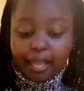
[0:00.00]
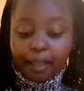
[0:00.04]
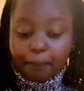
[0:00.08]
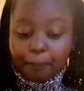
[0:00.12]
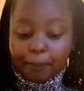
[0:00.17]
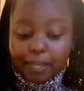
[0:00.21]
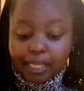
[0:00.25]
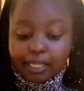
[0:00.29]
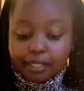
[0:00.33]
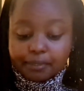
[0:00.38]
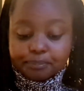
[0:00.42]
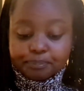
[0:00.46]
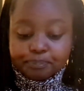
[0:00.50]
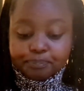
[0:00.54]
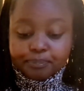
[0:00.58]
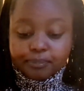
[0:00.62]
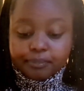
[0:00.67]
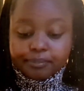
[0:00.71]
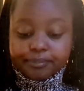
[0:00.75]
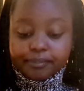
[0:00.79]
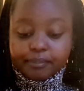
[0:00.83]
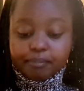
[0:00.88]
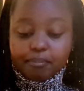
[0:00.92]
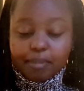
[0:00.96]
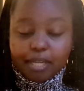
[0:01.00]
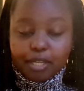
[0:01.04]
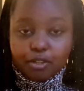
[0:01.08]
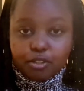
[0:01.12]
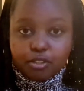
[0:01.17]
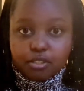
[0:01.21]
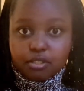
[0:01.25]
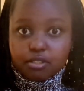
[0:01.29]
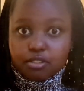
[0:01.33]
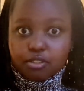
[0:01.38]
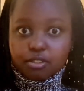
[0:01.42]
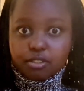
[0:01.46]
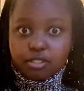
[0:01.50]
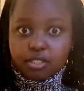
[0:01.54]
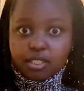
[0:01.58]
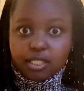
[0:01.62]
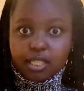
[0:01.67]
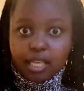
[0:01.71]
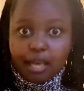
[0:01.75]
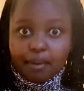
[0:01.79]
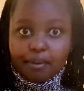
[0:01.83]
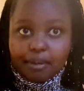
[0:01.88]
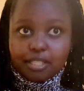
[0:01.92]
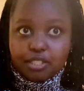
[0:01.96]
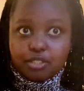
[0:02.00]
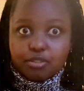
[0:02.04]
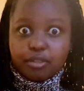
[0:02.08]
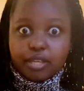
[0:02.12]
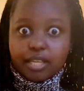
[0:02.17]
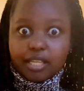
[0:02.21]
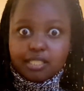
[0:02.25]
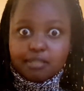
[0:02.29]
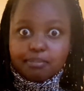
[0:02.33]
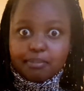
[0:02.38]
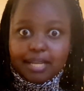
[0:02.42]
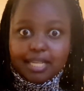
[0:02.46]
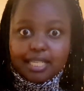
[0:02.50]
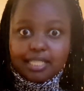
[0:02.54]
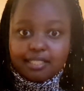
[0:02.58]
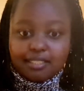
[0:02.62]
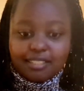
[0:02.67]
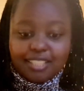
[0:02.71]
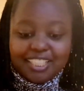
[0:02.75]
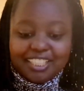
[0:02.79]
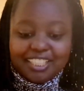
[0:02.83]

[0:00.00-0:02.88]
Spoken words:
I mean, but don't say I want to get money.